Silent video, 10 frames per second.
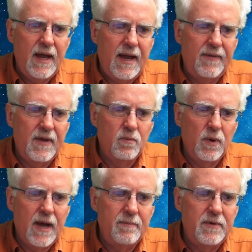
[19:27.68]
and then
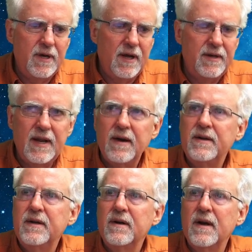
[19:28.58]
when I'm done down
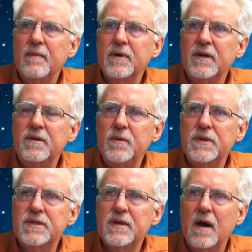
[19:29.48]
here, I'm going to do a
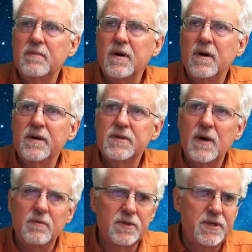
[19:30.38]
stop car. So I
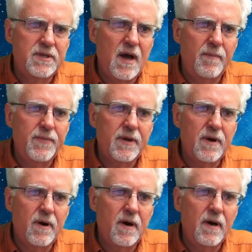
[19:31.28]
will stop the
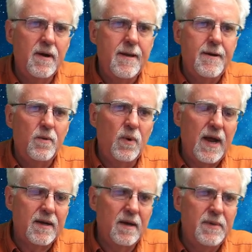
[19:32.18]
car when I
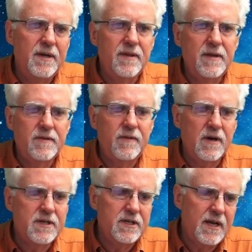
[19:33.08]
come into this
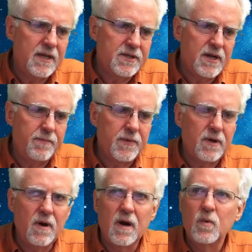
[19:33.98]
function. I'll stop the
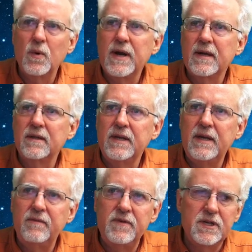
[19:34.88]
car when I
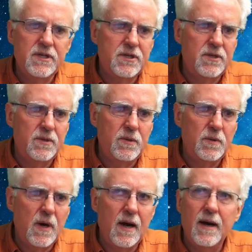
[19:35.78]
leave, just to
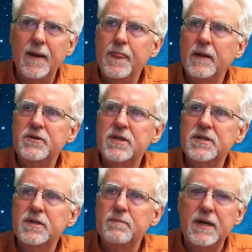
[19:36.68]
uh, just
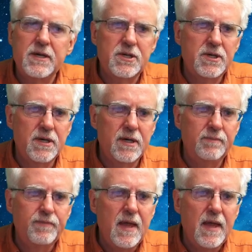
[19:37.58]
to make sure.